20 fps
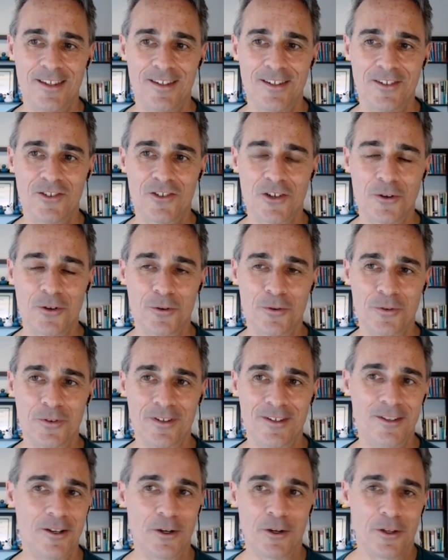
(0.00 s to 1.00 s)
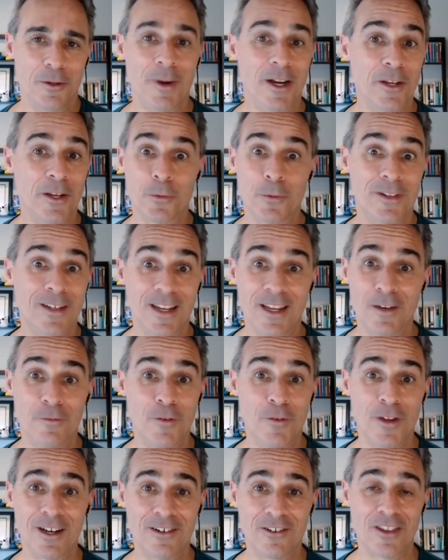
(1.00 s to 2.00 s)
so you might as well take
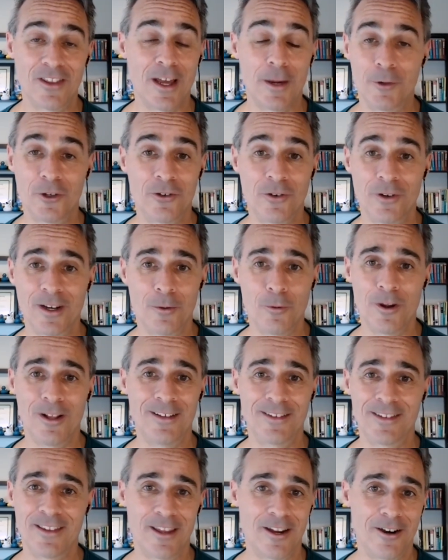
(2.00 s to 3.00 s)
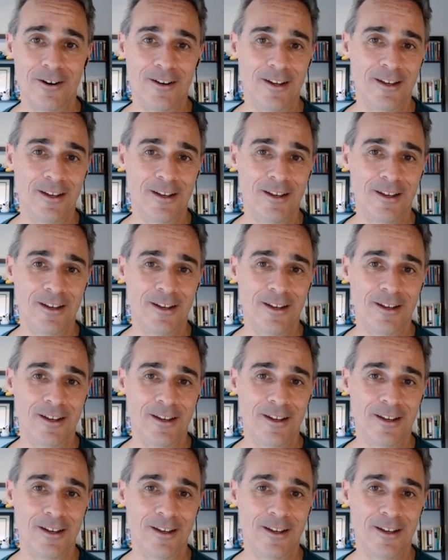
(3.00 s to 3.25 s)
advantage of the opportunity while it's there.